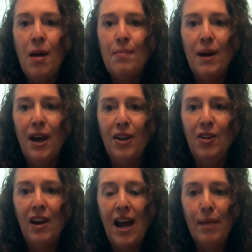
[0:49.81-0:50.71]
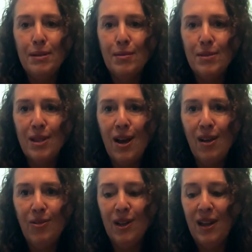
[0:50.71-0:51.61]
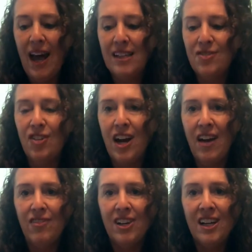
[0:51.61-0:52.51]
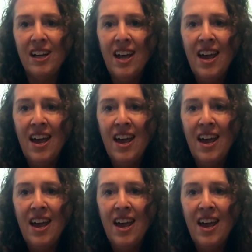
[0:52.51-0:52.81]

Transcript: But your Epsom salt will last forever.